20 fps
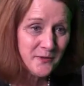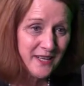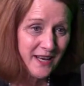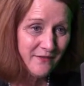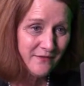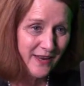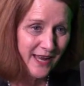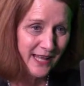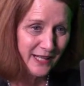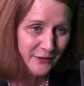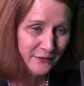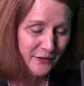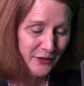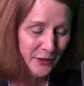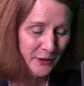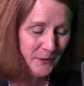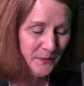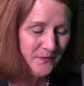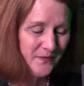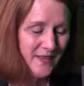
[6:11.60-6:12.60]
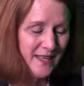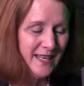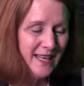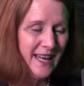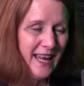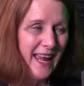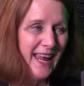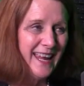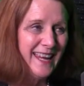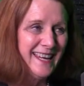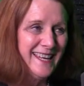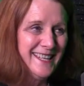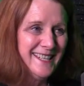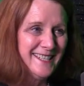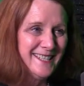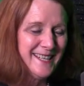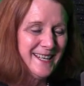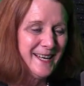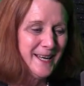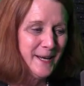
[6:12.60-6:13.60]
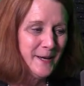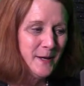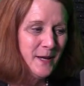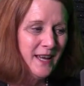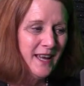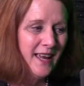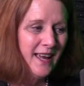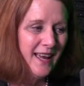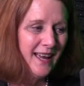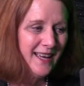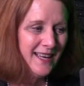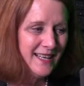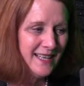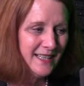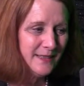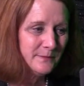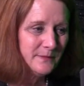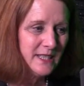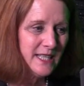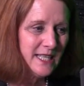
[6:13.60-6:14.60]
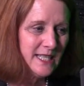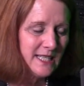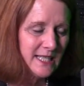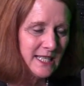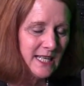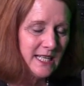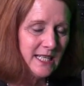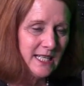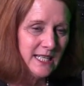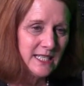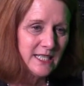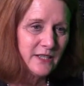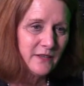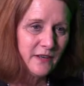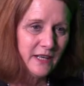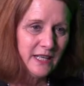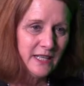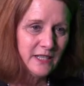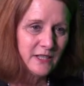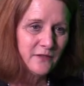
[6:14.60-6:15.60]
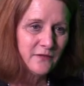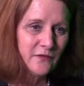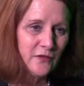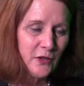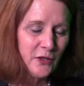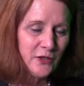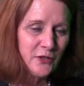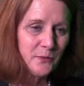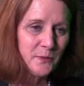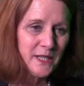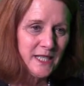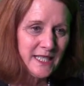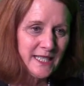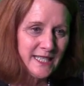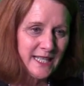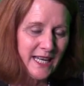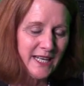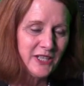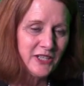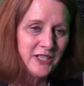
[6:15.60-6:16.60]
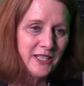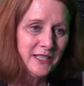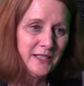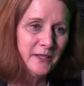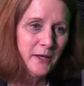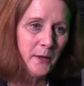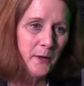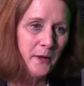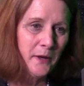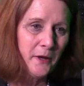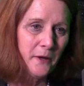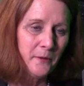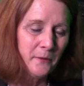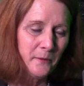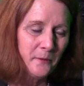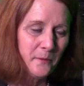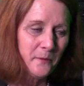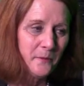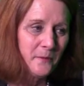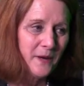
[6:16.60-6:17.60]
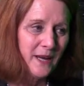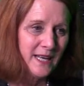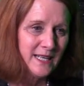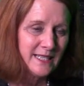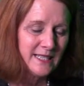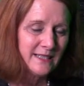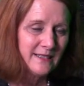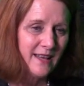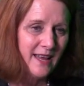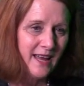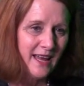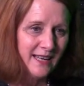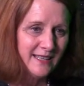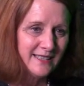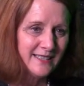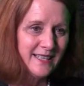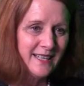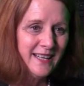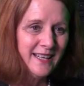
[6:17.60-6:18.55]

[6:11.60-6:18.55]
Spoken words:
at Valley View, and he said his first realization was that